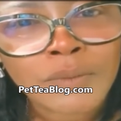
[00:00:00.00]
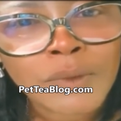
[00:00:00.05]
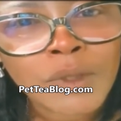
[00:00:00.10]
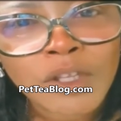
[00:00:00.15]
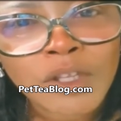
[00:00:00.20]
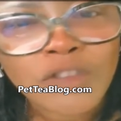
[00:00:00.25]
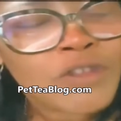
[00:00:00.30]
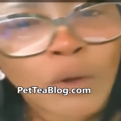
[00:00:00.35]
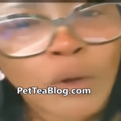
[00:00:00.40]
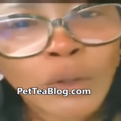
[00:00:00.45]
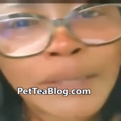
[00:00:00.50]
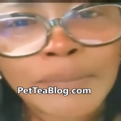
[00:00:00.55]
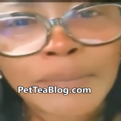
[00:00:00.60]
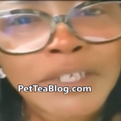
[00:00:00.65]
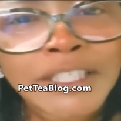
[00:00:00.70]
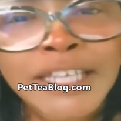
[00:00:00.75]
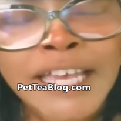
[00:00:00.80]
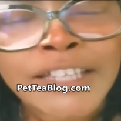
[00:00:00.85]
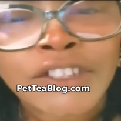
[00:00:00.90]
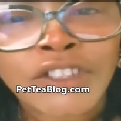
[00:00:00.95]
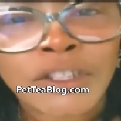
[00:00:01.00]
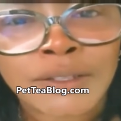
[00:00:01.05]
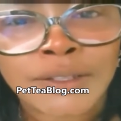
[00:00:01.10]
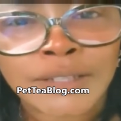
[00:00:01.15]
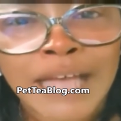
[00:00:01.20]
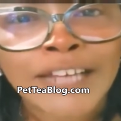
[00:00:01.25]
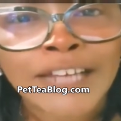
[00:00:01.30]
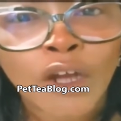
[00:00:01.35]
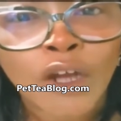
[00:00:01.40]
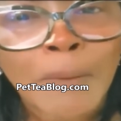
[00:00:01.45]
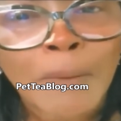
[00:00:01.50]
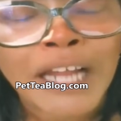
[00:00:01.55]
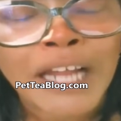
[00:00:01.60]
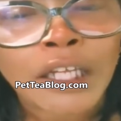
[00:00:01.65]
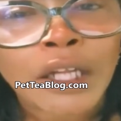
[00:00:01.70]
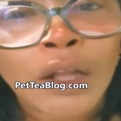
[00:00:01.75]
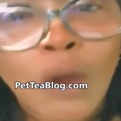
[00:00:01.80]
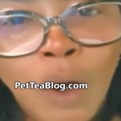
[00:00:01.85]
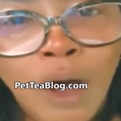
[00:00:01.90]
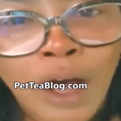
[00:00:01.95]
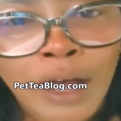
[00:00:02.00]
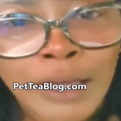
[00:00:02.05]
No limitations. I know my law.